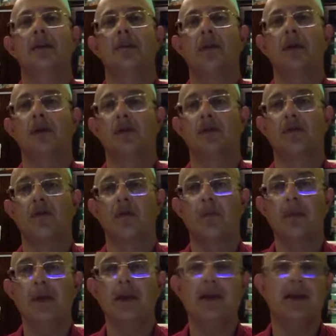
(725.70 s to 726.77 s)
Because for
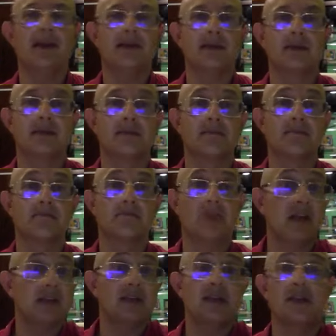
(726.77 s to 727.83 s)
me,
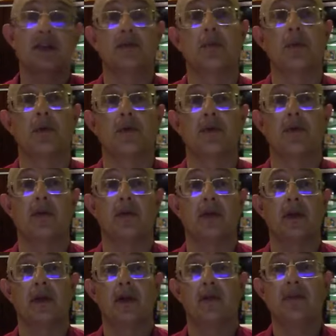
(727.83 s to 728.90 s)
I think it's beautiful.
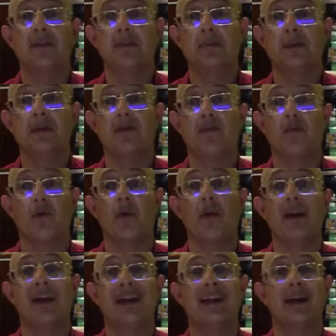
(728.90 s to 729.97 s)
We spent
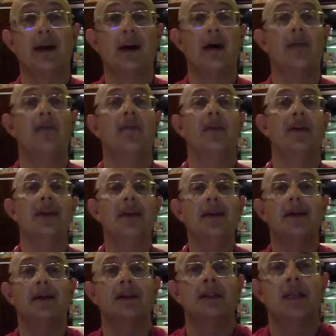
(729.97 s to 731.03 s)
4.5
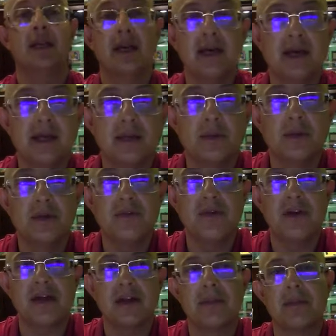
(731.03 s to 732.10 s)
years to
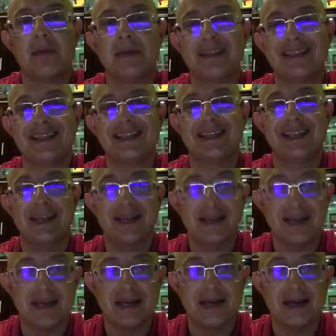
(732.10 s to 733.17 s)
develop this
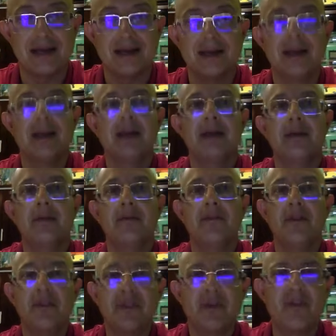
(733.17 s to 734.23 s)
technique.
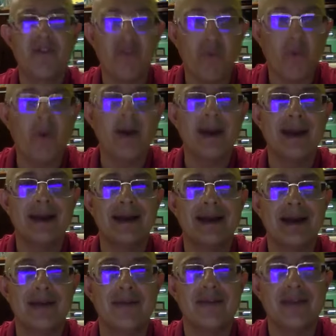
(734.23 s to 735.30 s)

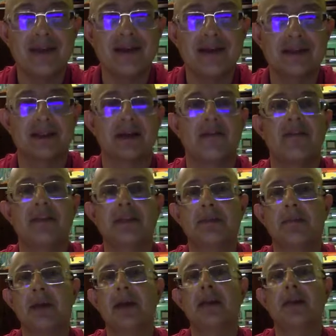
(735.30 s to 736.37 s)
4.5 years we
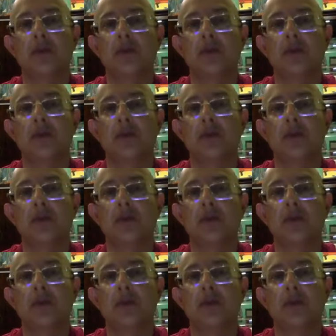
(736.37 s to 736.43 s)
spent